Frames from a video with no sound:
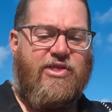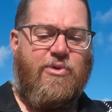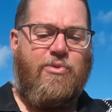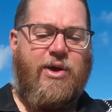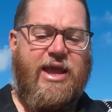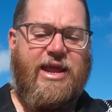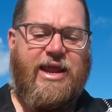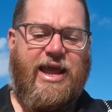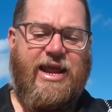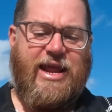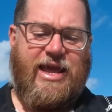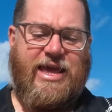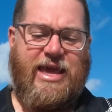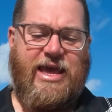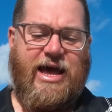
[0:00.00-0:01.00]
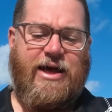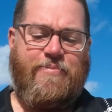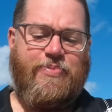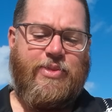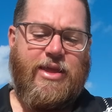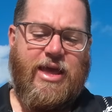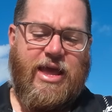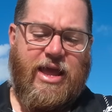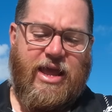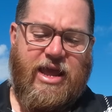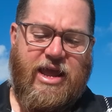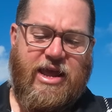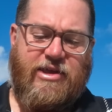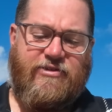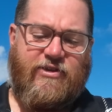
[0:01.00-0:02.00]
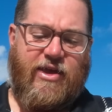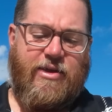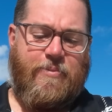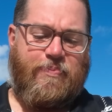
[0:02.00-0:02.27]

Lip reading: the weed eater here is